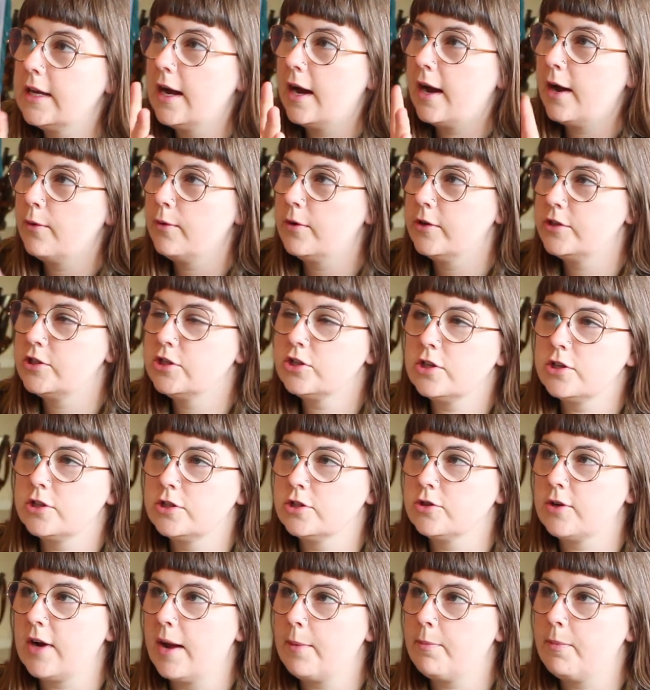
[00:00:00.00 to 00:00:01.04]
I would just on
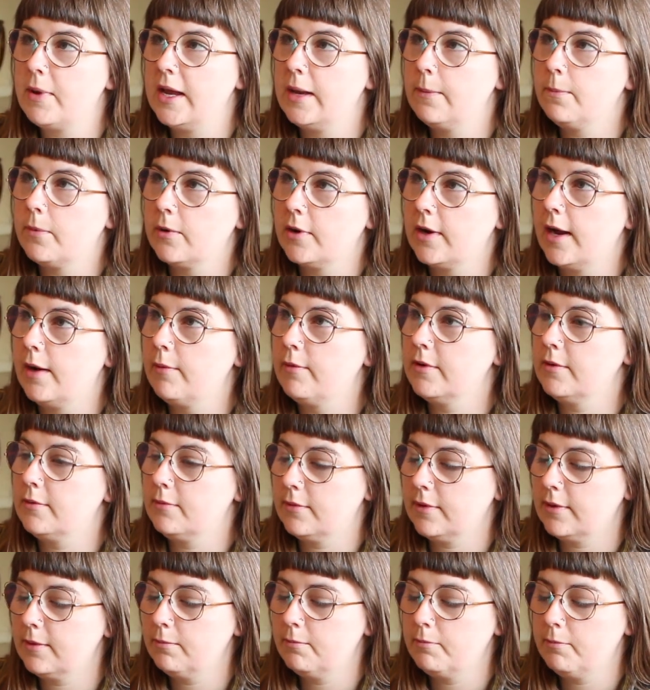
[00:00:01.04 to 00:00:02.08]
scrap paper, I would
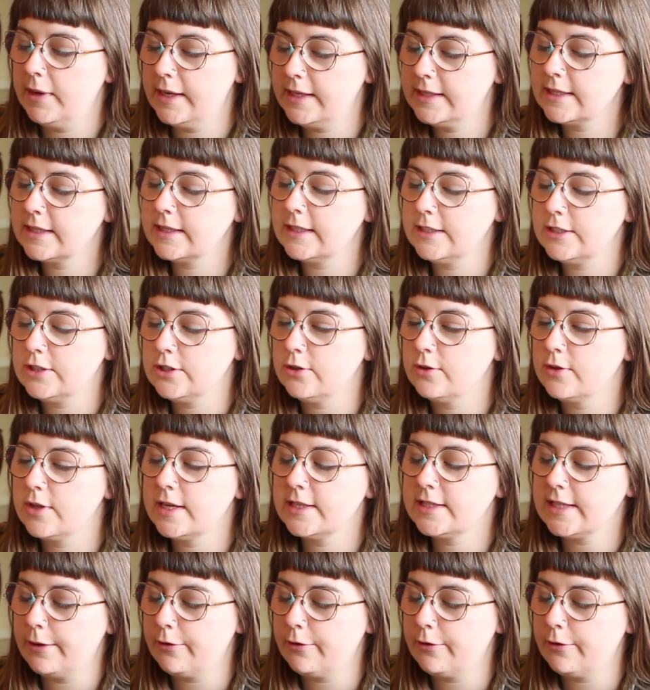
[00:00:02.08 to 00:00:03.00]
basically do this.